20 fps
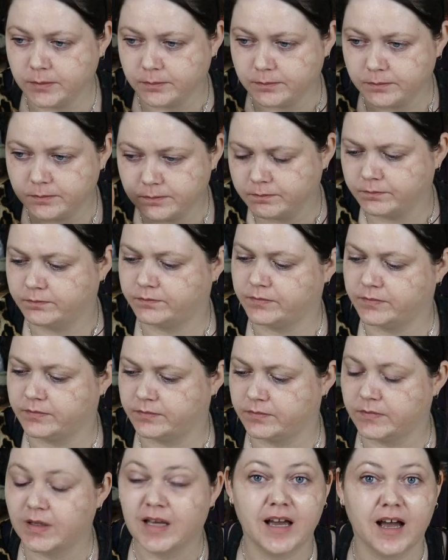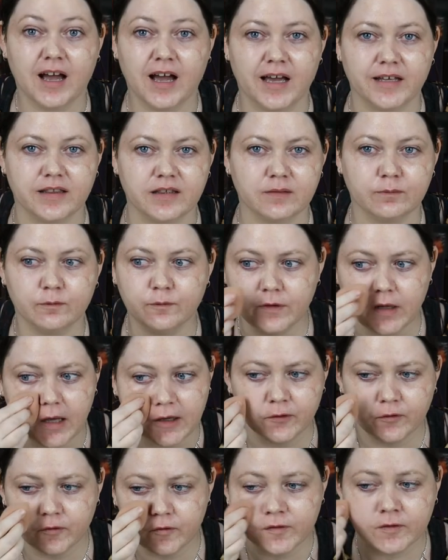Oh, I had some
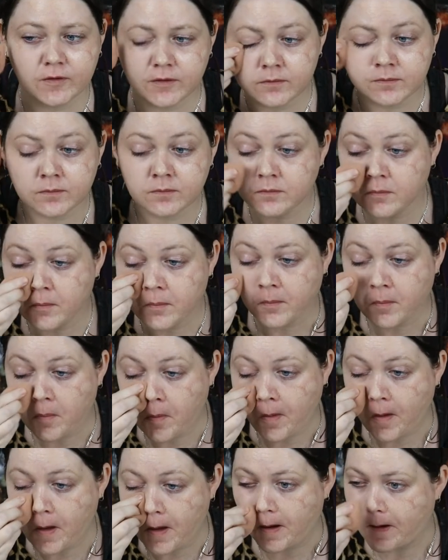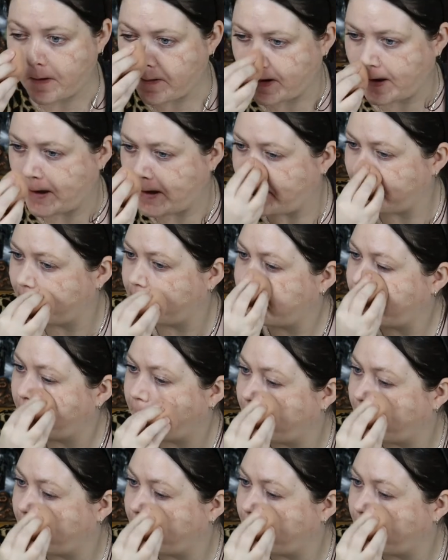fluff. All right,